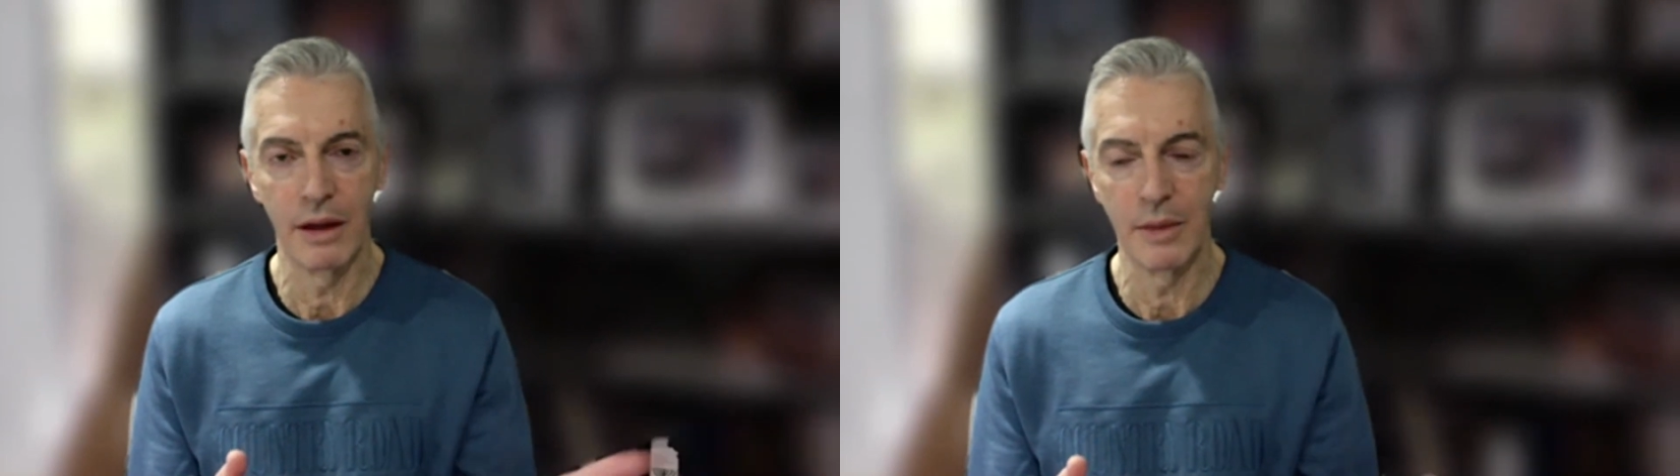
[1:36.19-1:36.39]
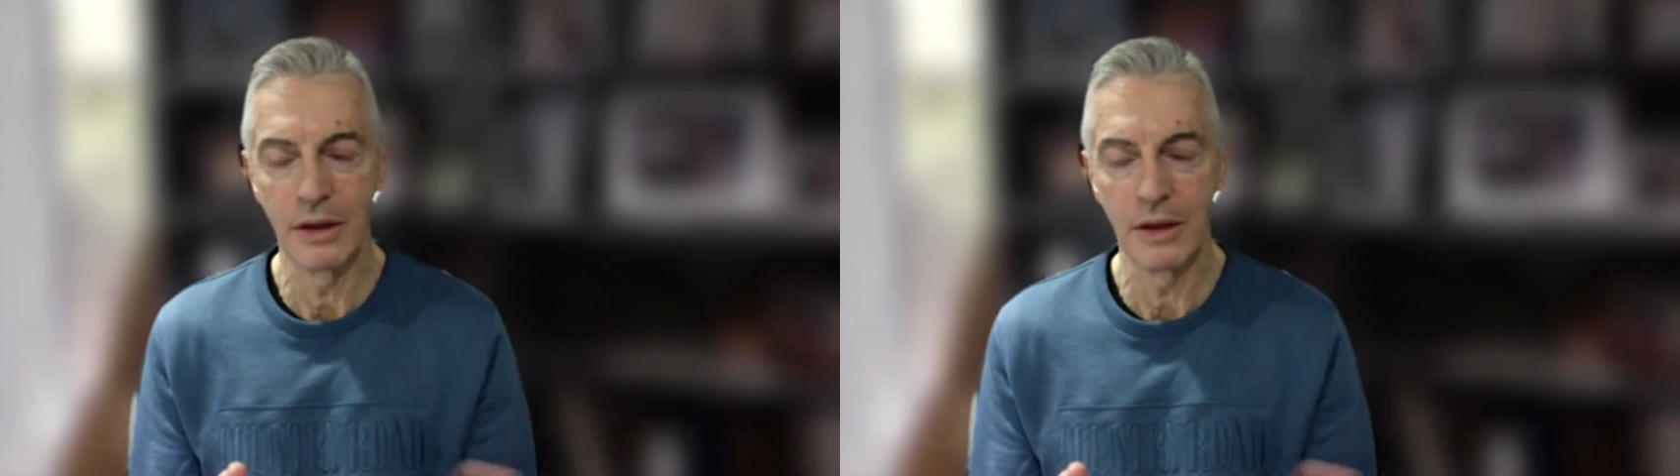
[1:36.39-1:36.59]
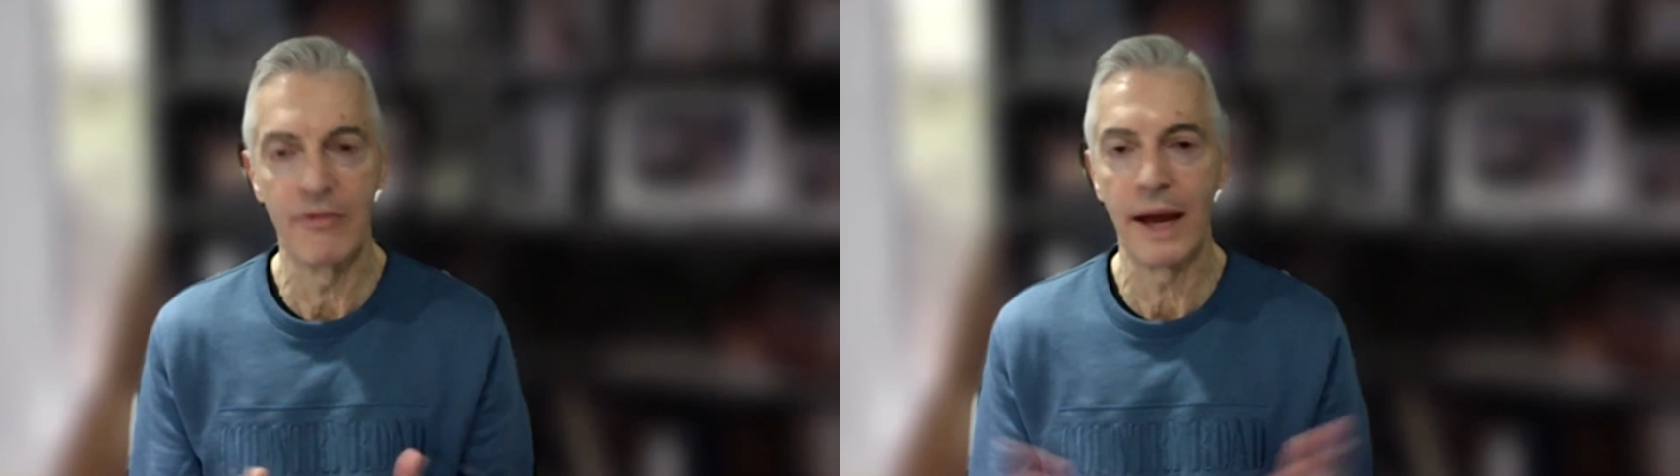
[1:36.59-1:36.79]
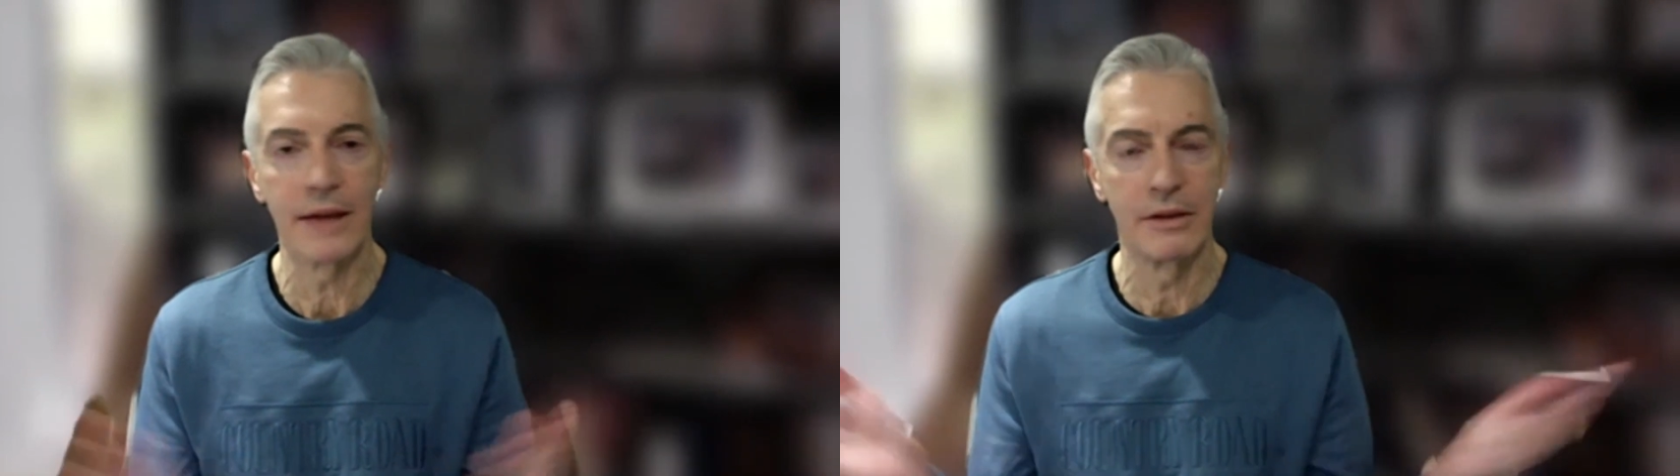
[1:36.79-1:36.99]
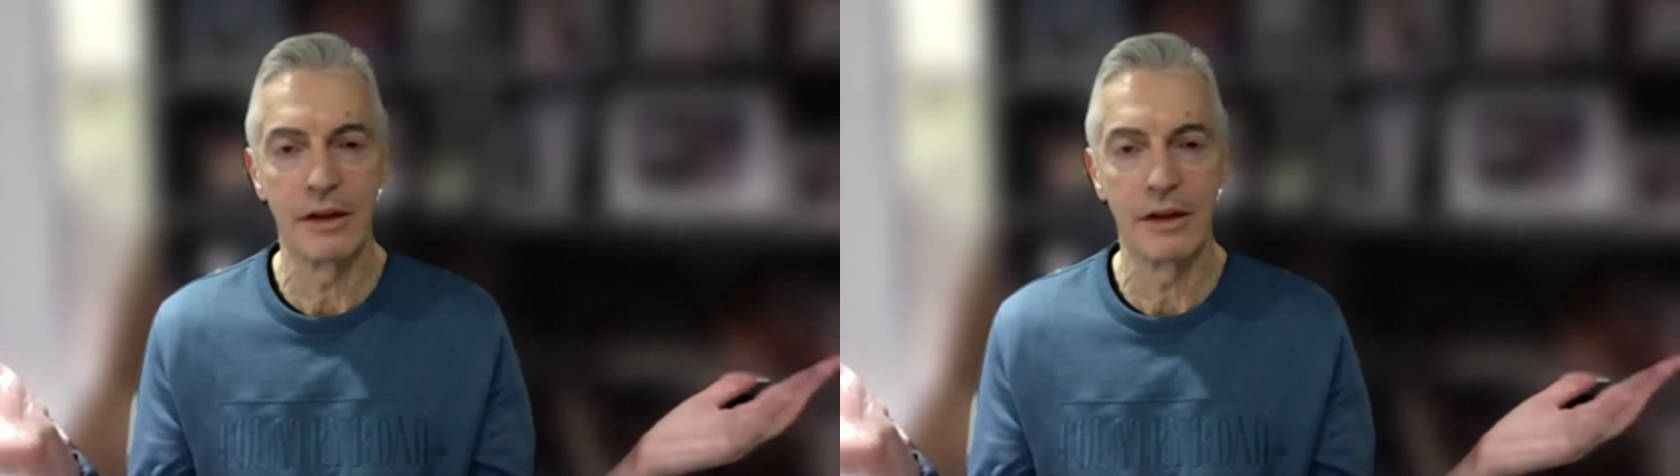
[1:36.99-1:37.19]
I mean, the
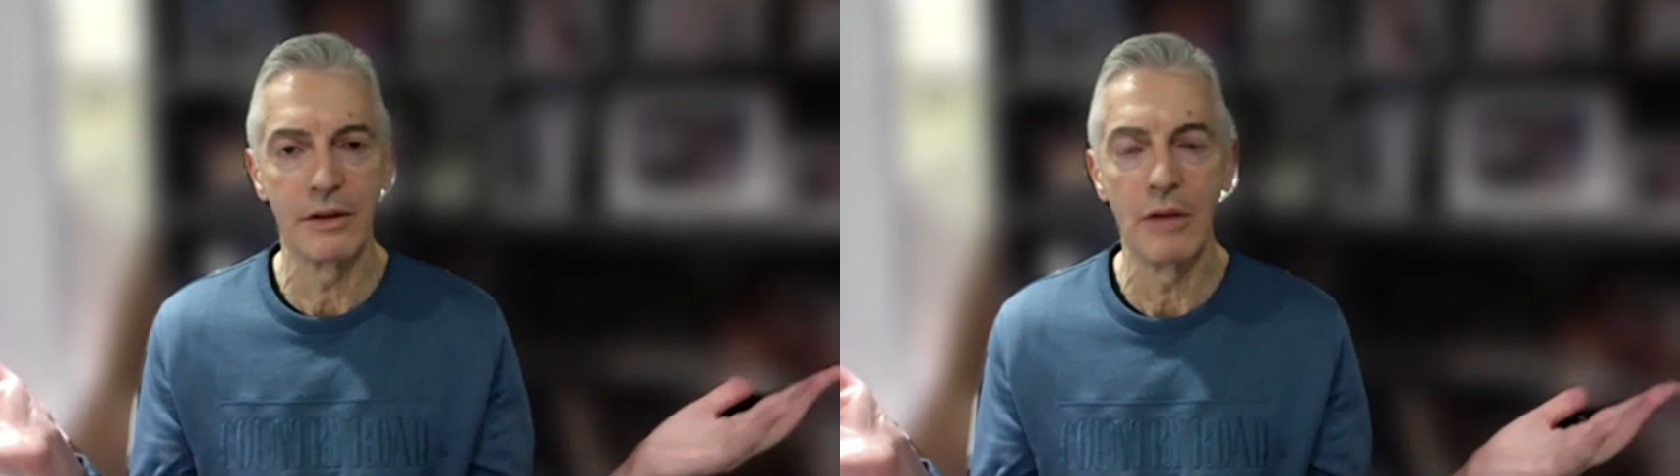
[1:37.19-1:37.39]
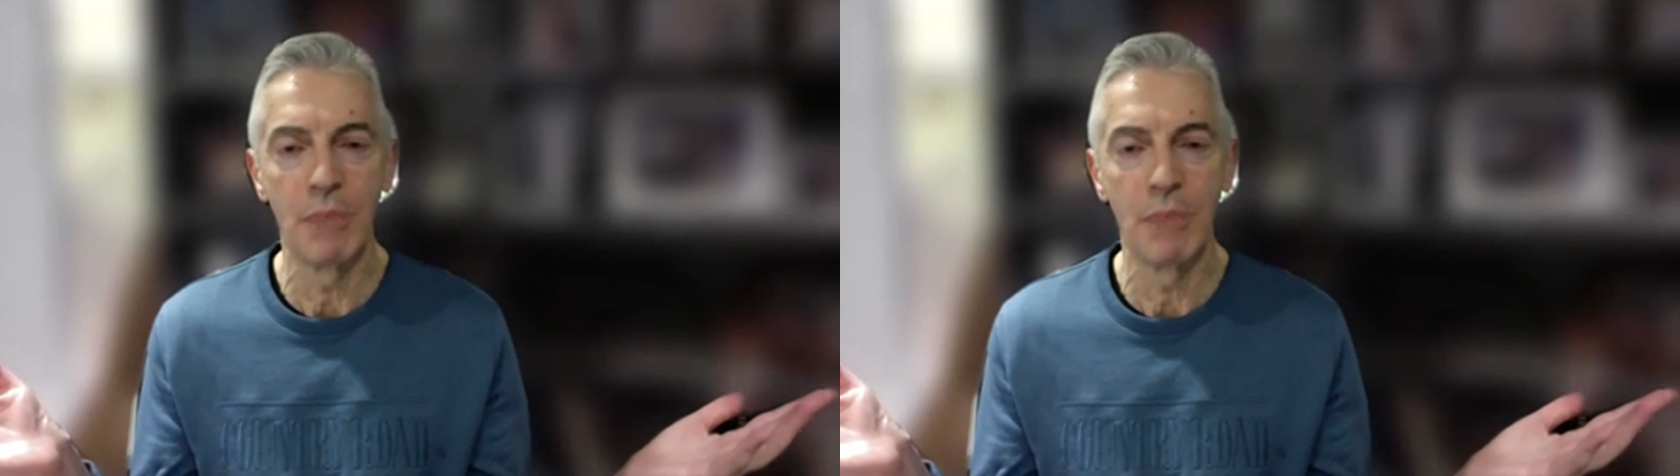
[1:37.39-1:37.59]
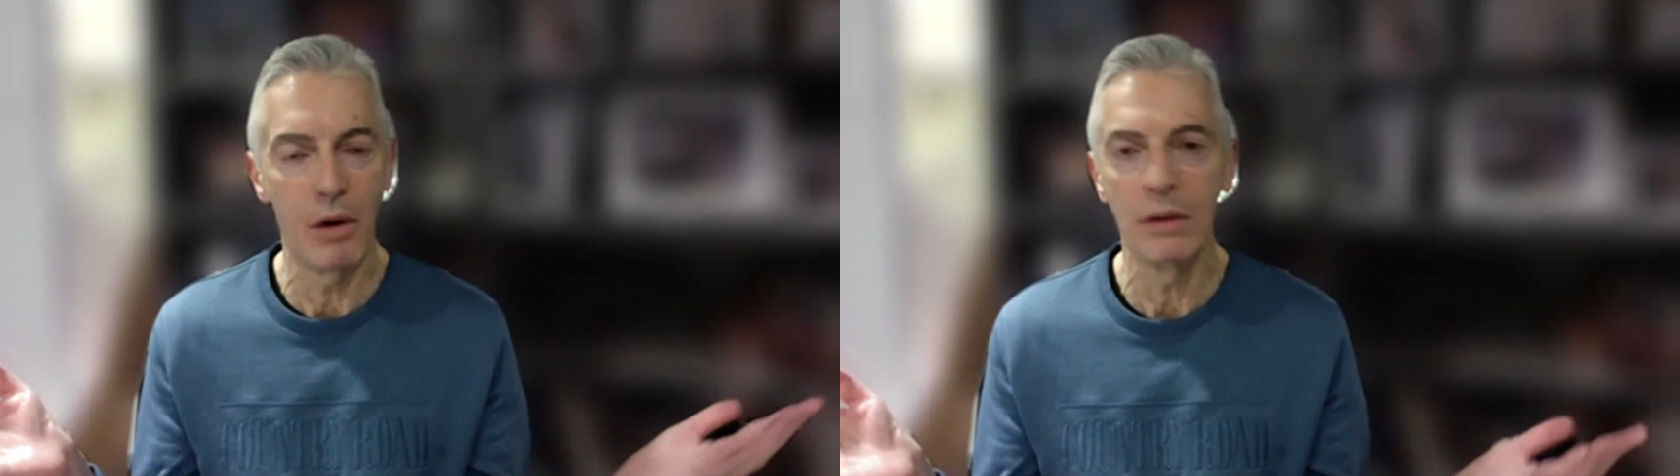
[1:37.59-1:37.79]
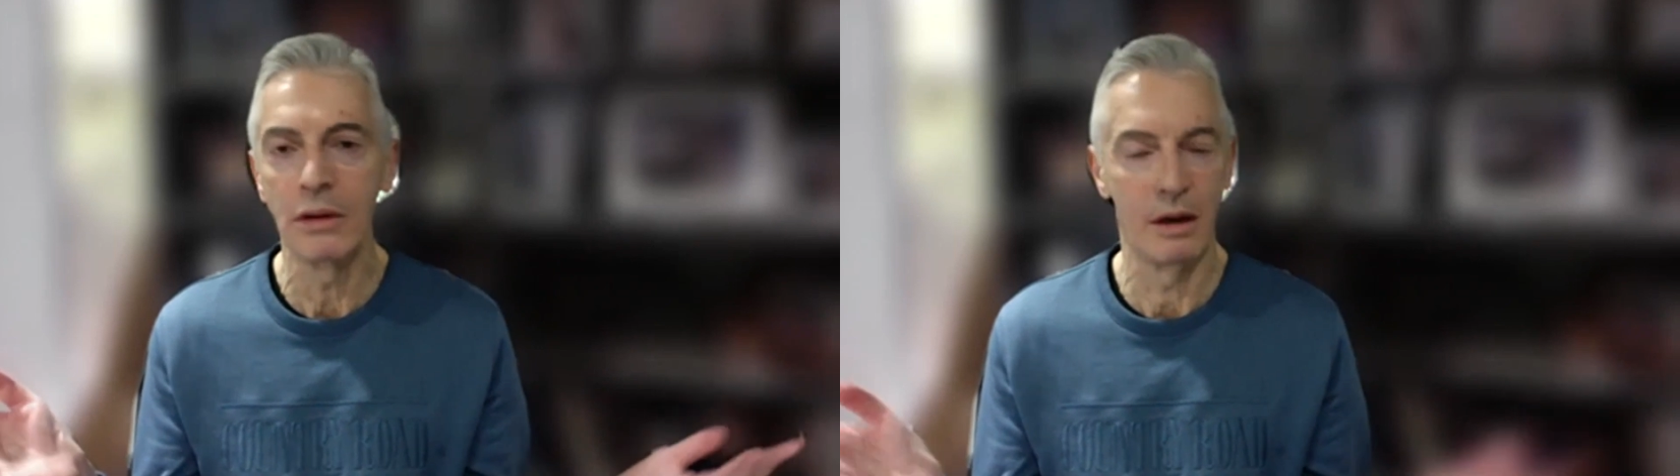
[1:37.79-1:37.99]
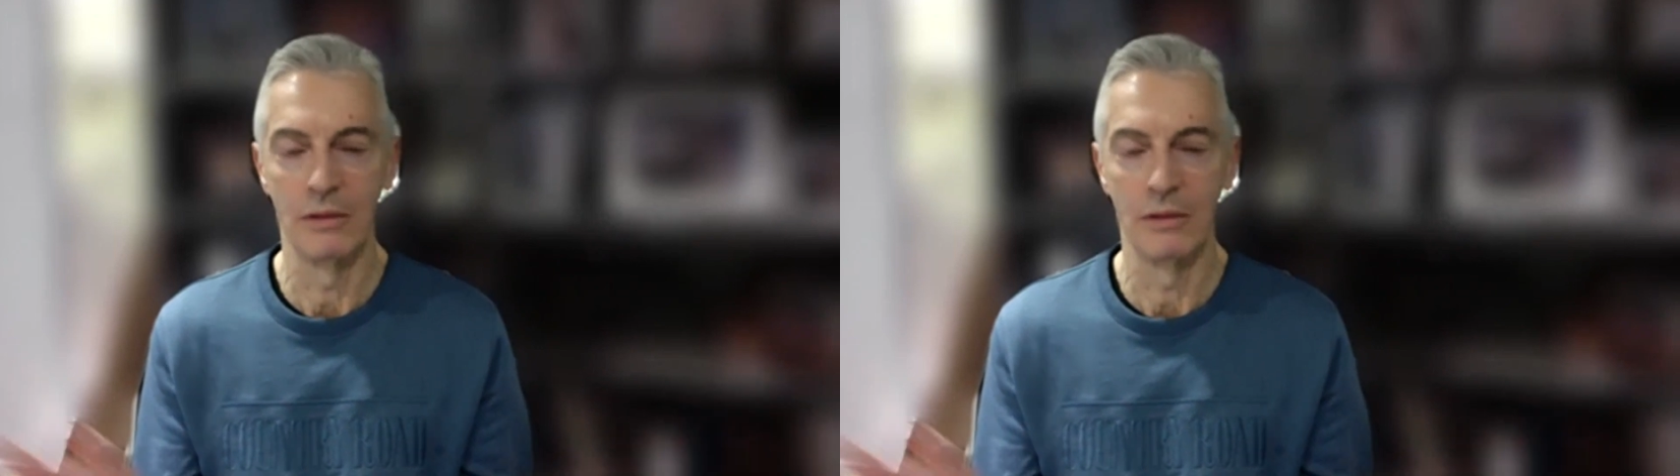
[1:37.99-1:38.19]
fact that there's no
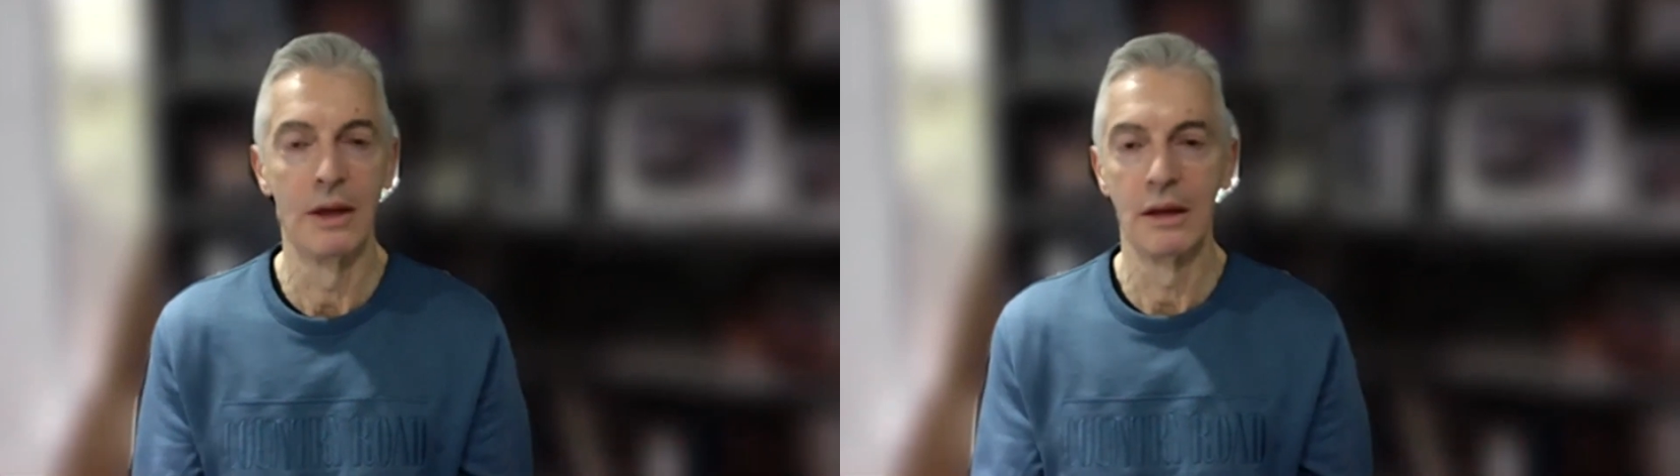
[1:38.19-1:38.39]
polio.